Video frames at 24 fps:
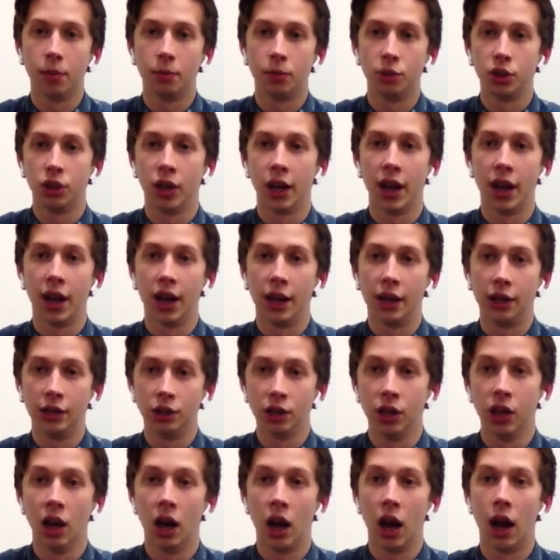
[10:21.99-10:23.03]
change,
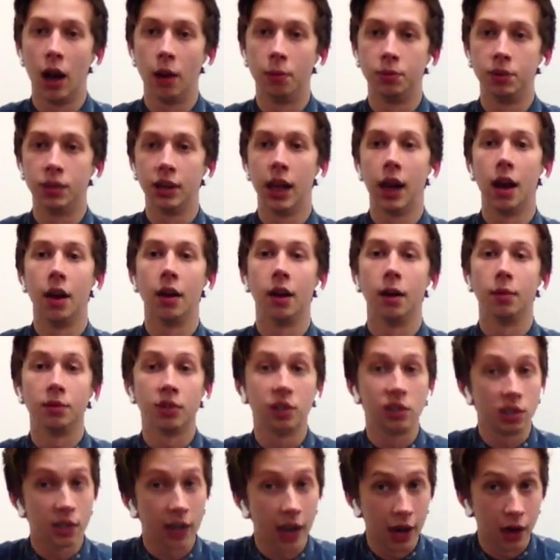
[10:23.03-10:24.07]
up, down, up,
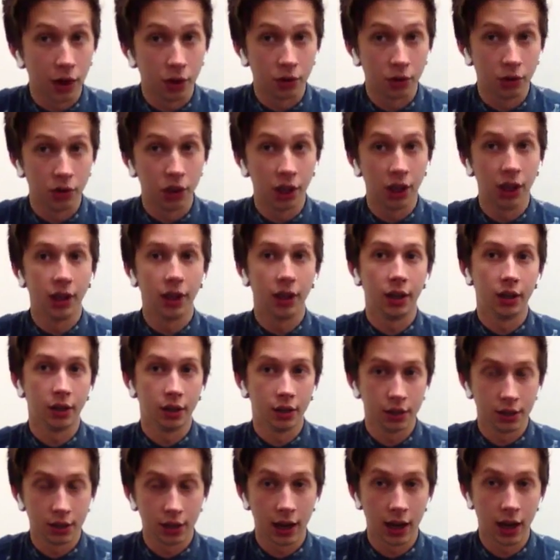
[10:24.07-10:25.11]
stay on G,
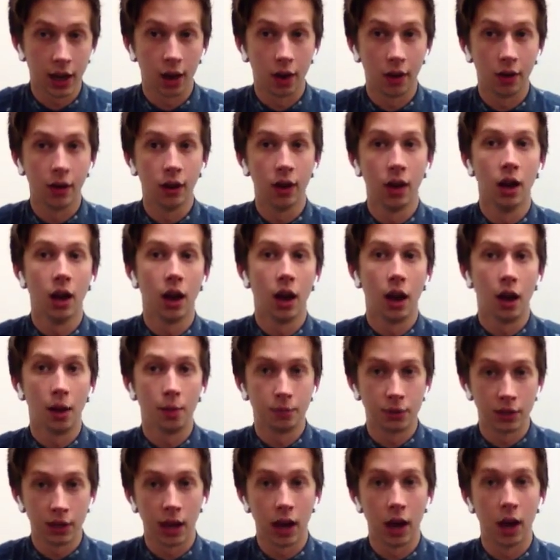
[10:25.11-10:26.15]
down,
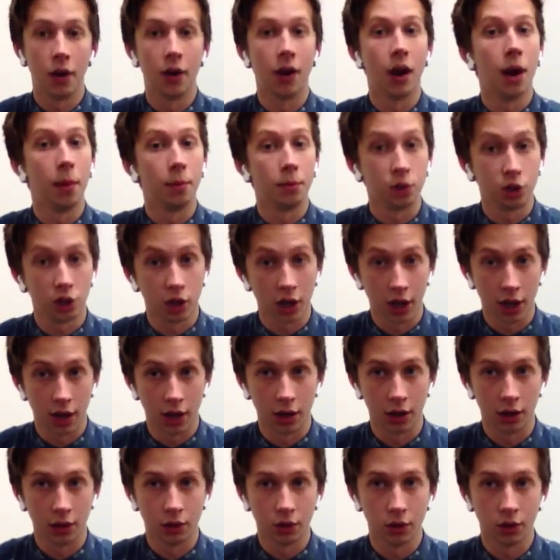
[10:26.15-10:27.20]
up,
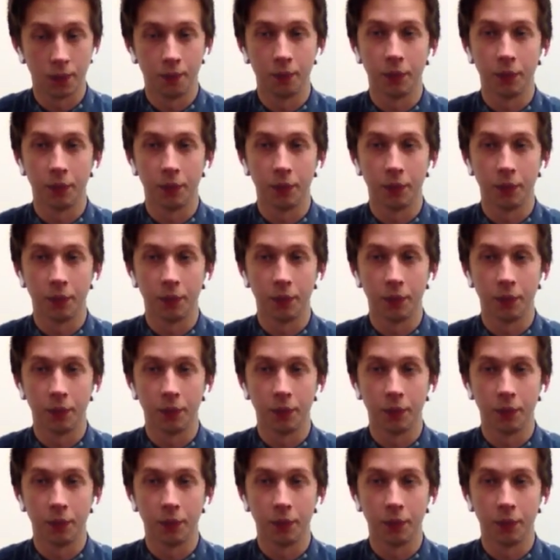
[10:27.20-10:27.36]
change.